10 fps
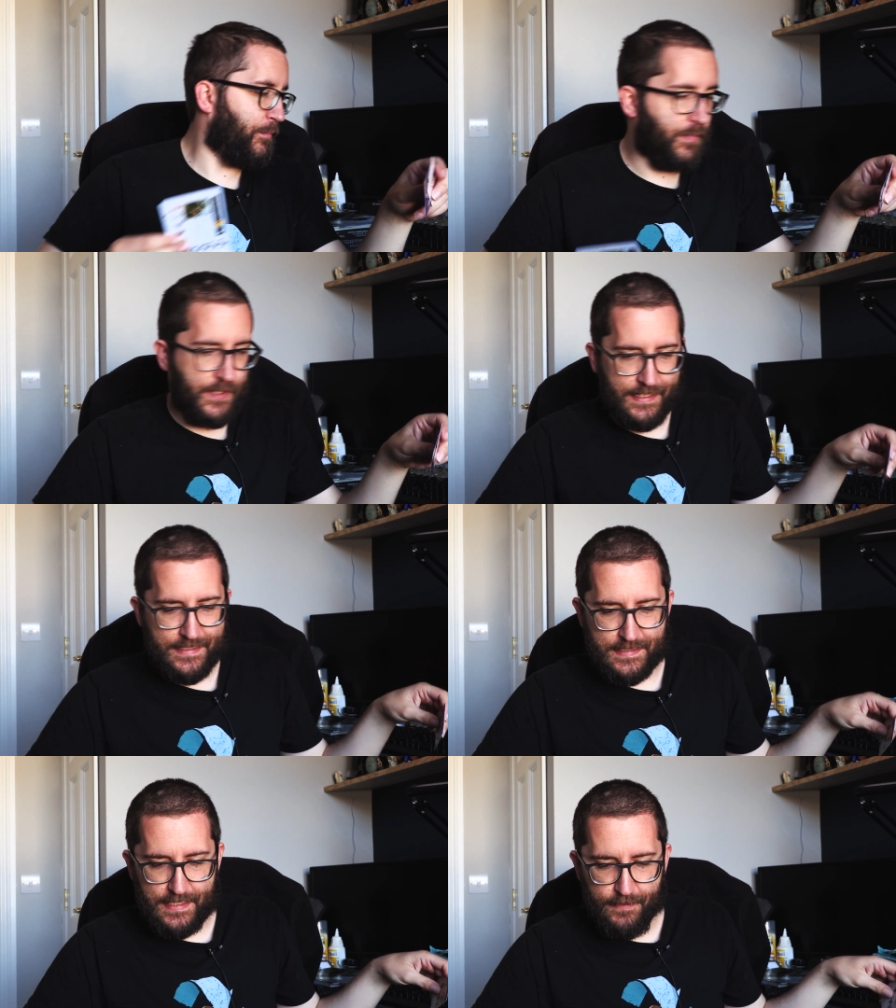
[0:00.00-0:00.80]

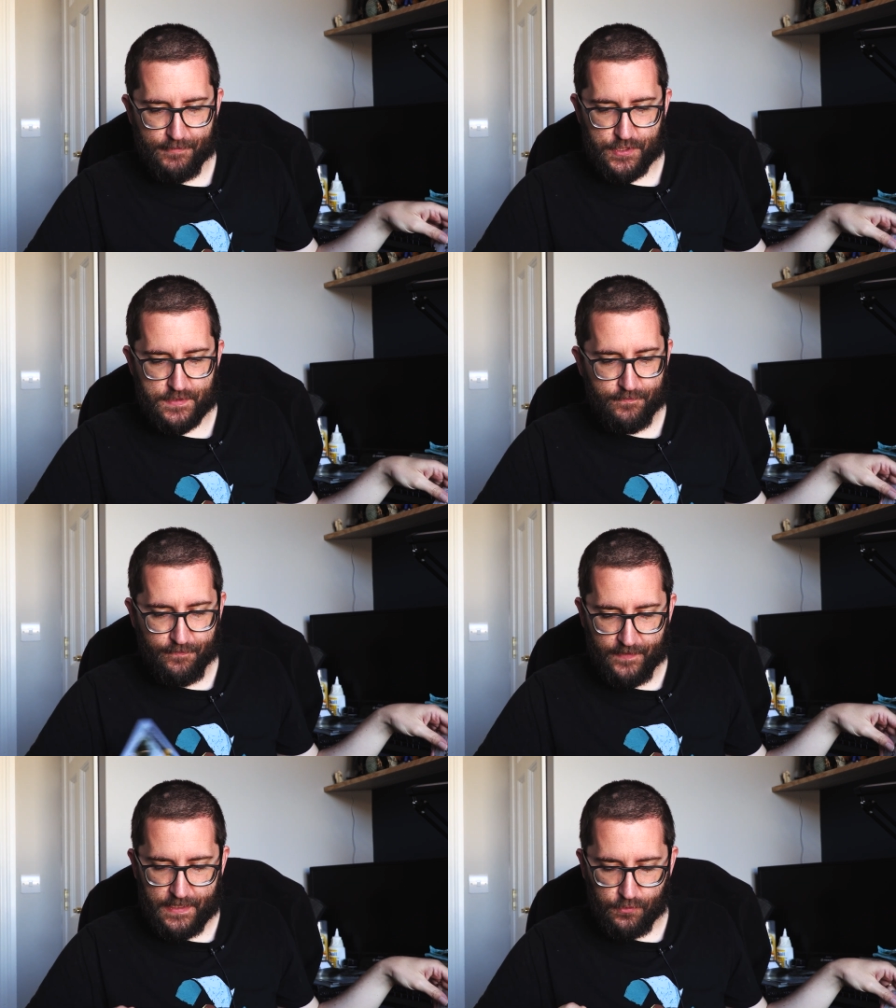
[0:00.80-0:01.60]
because they just
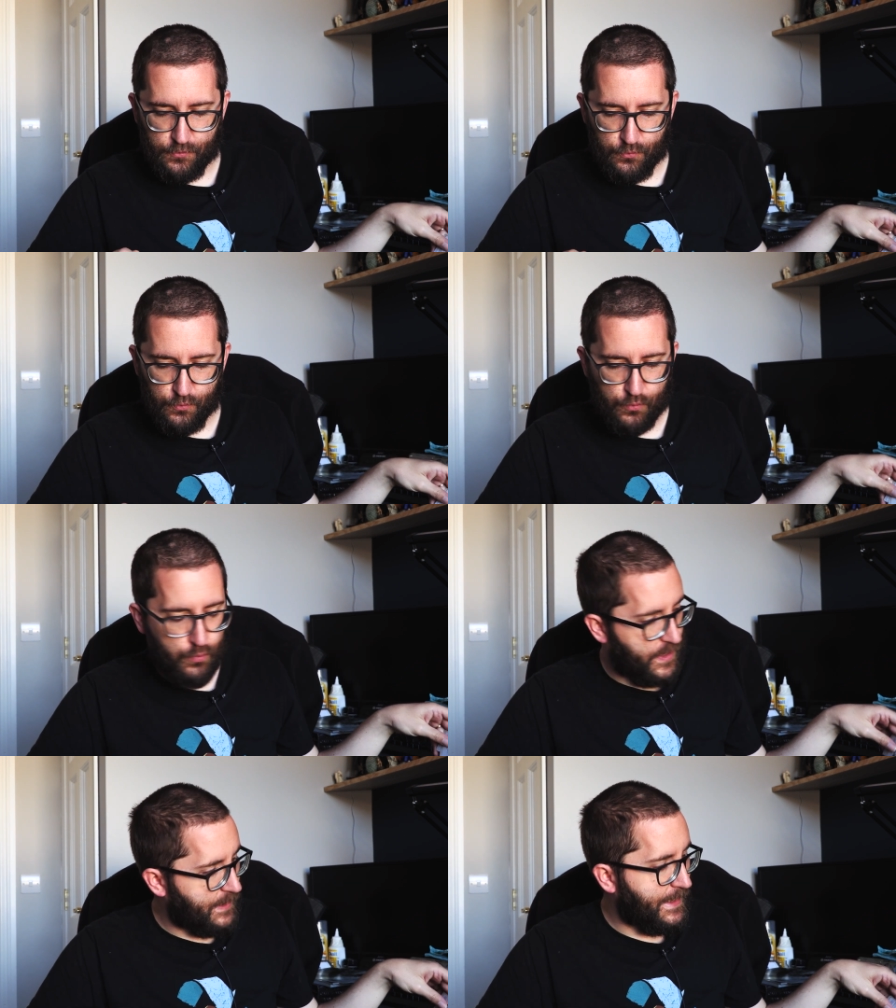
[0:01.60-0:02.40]
feel
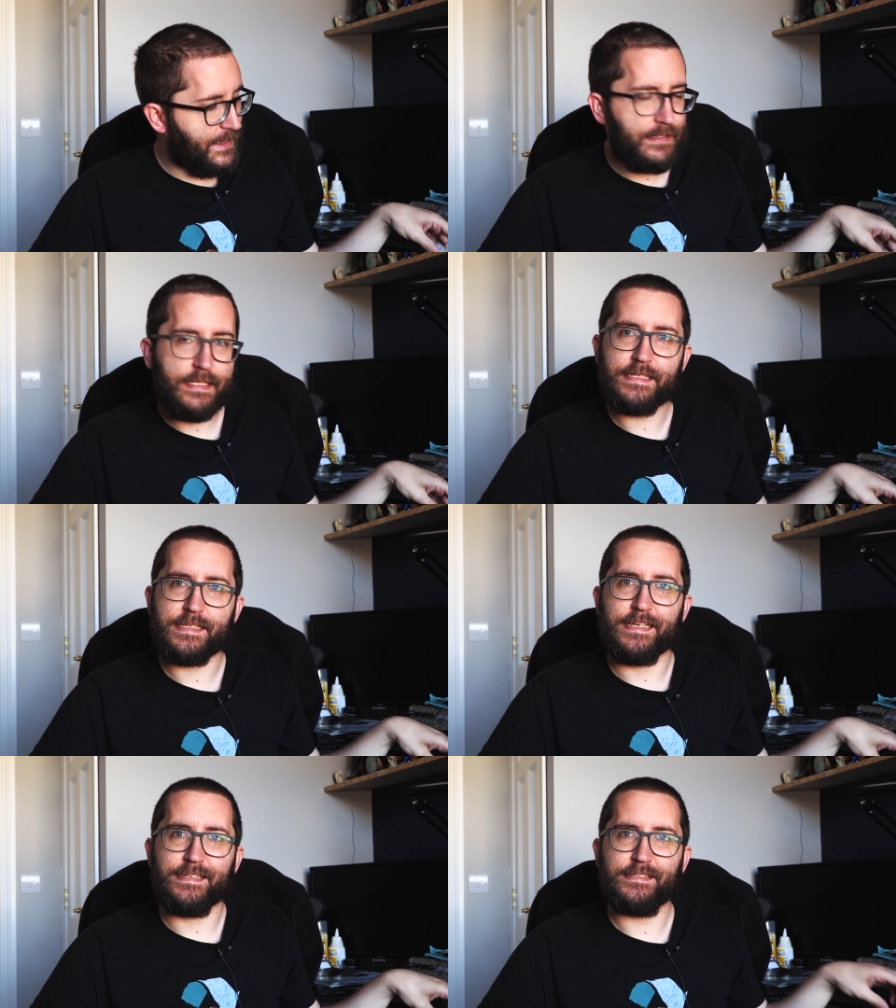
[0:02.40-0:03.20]
really
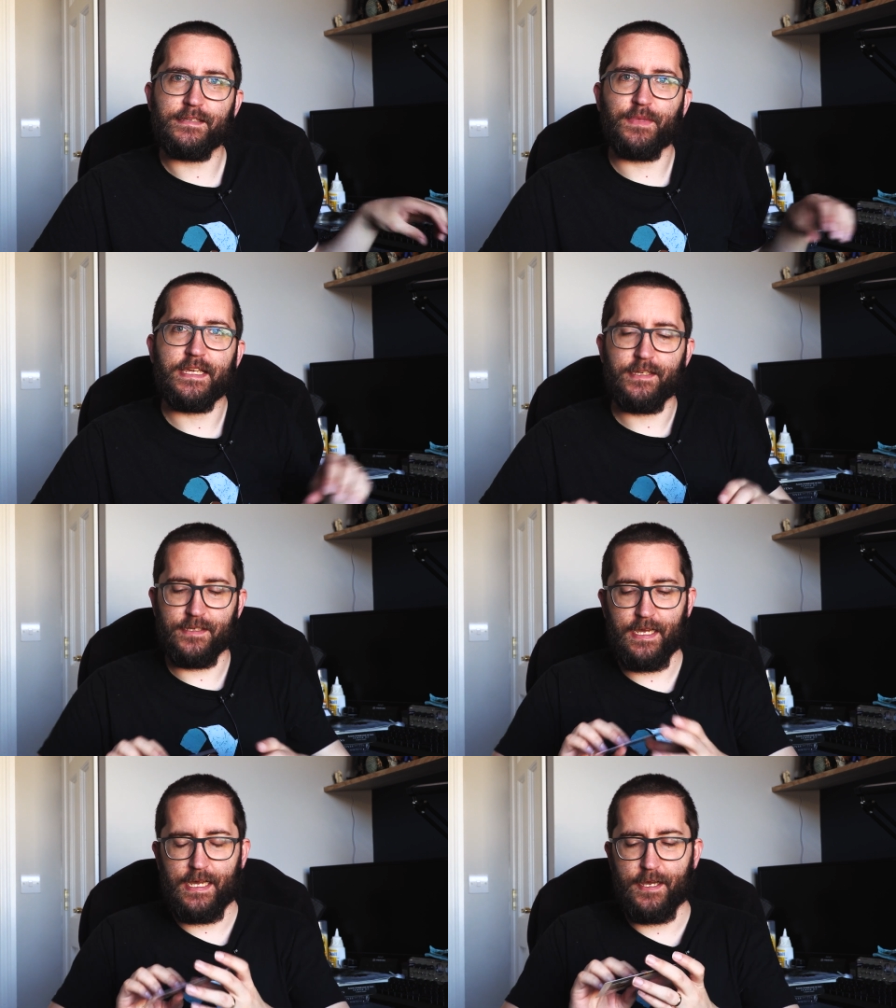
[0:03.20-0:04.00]
lazy to
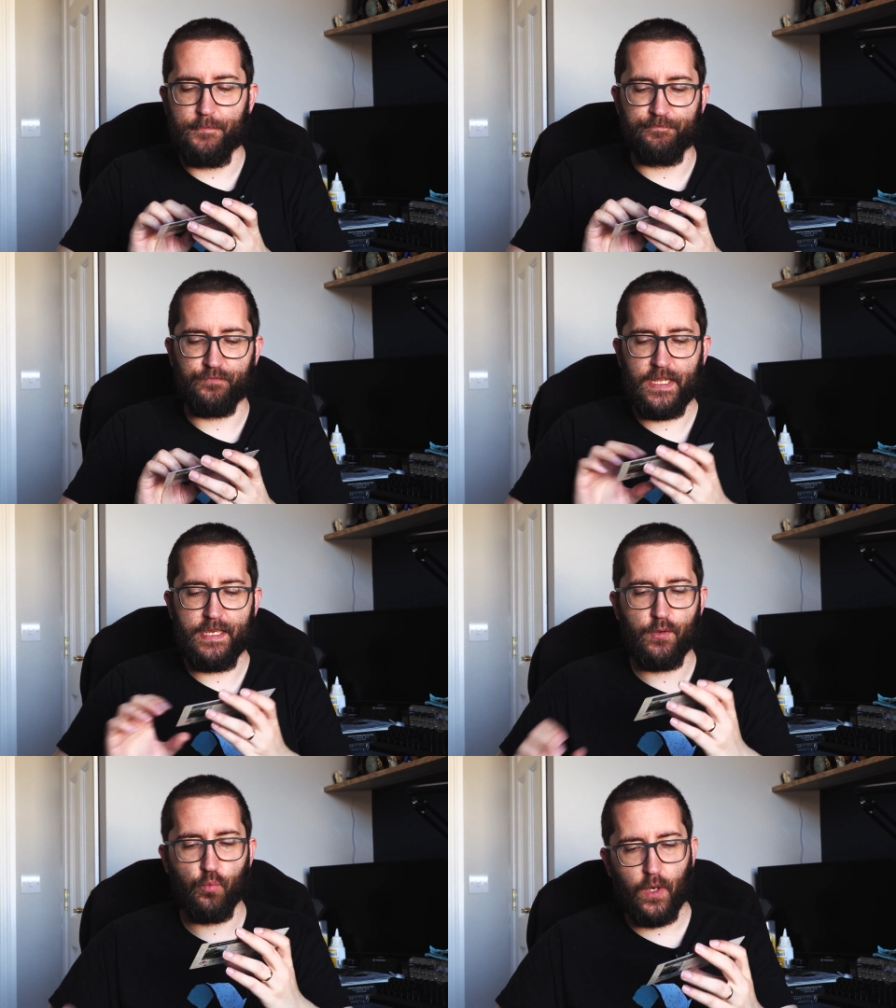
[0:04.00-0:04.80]
me
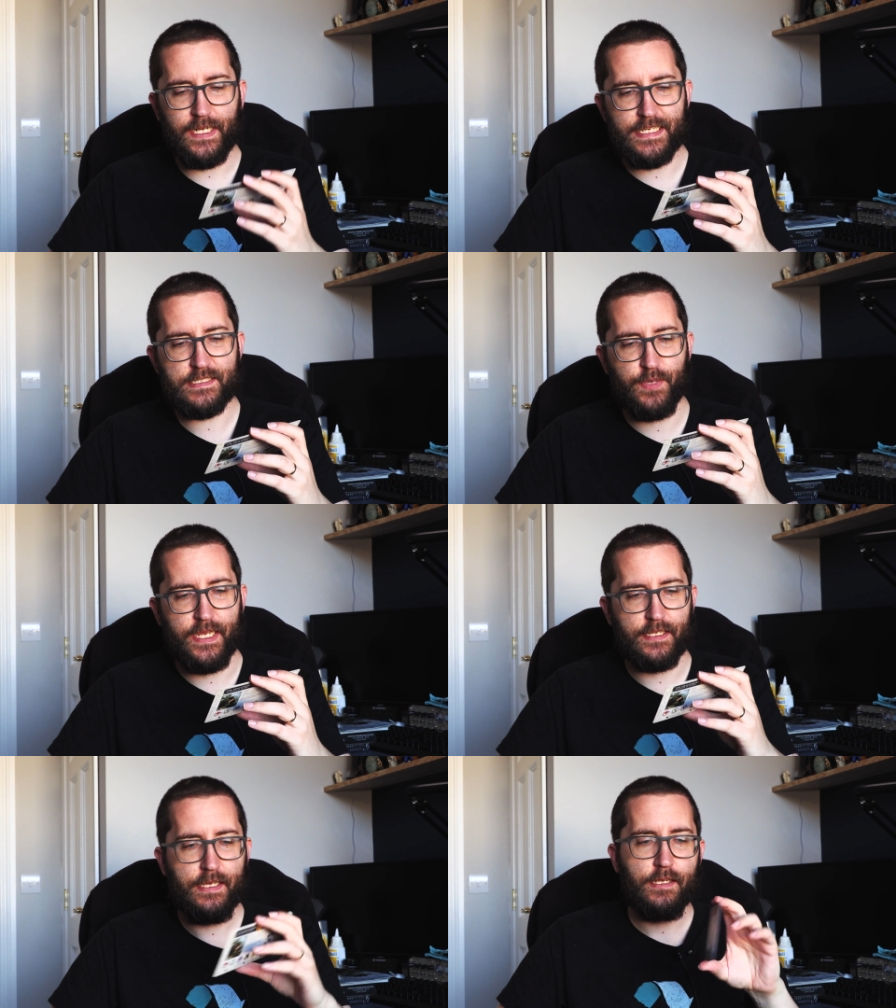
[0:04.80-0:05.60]
in one
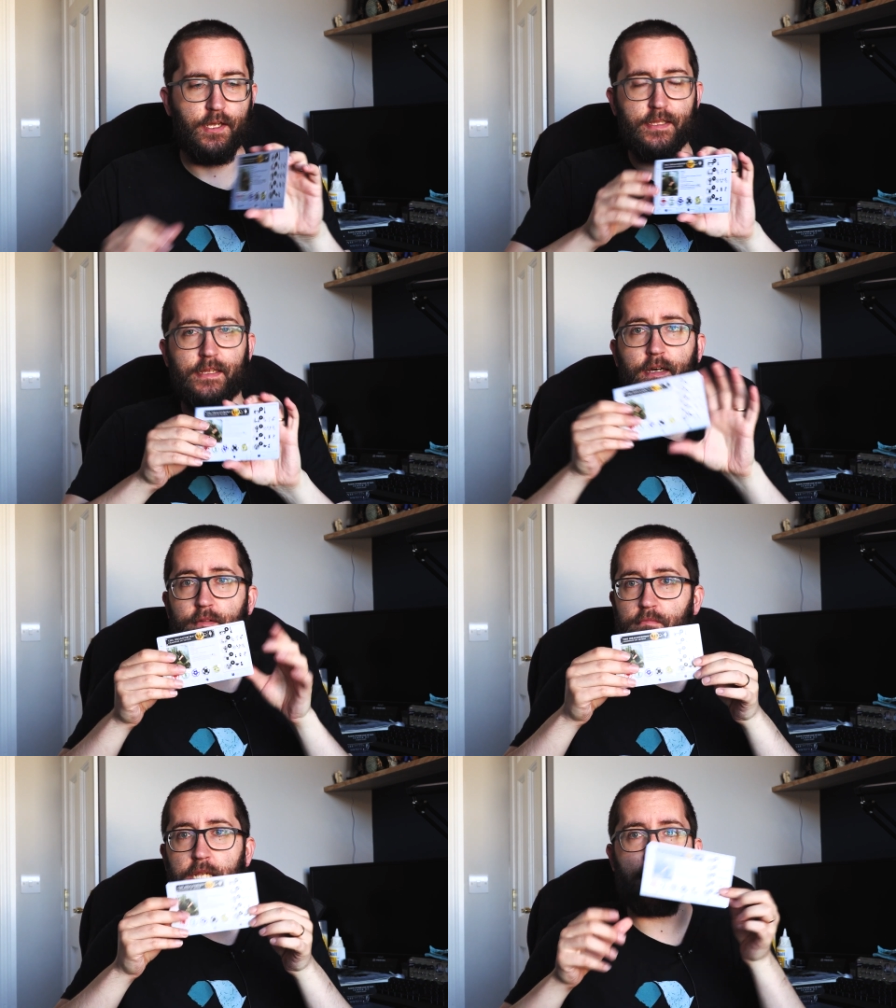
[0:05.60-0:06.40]
aspect. Now,
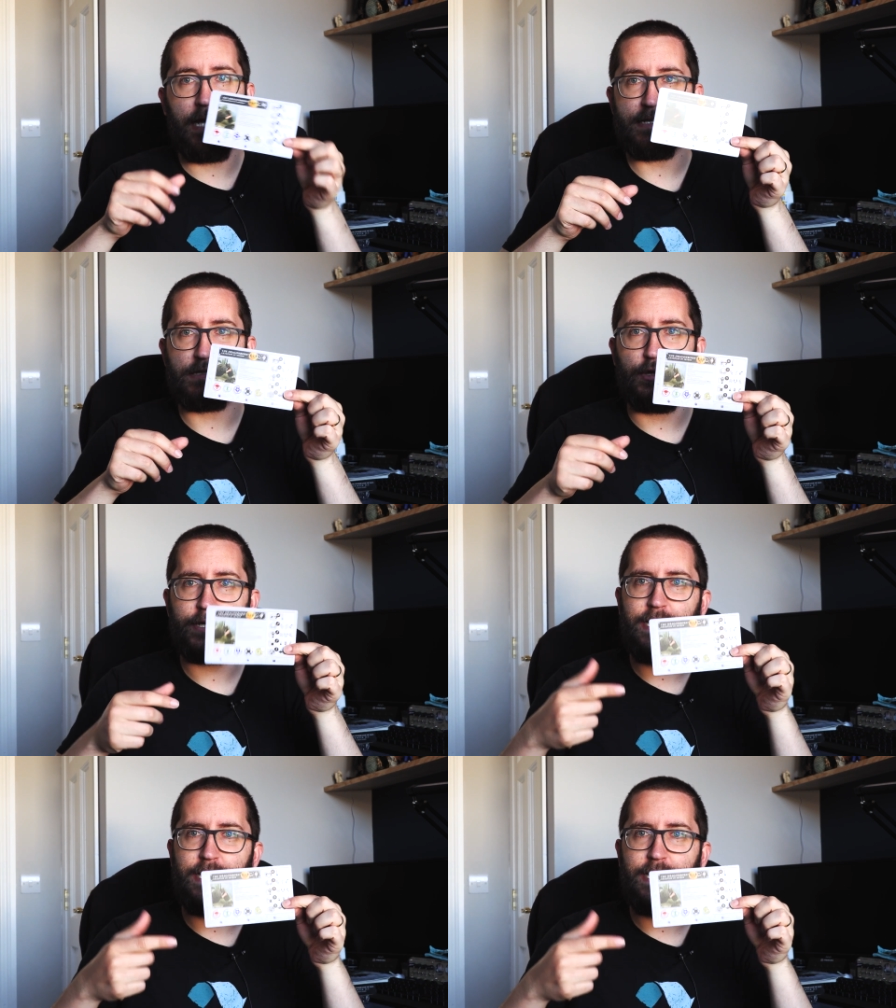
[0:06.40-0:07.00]
nice to look